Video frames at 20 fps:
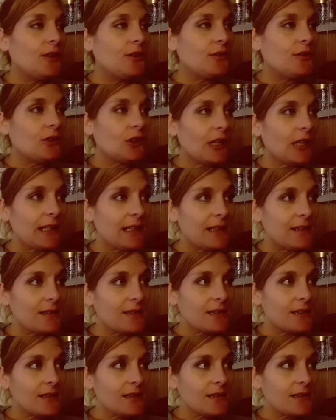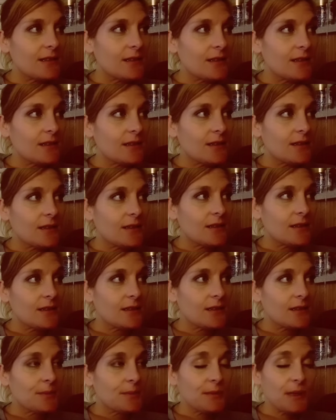Right.
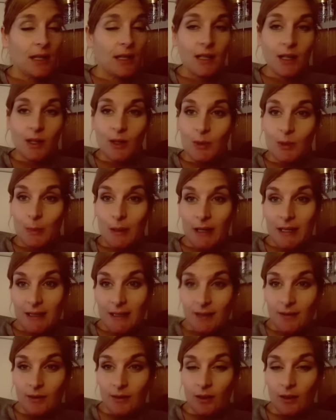I'm gonna go to bed.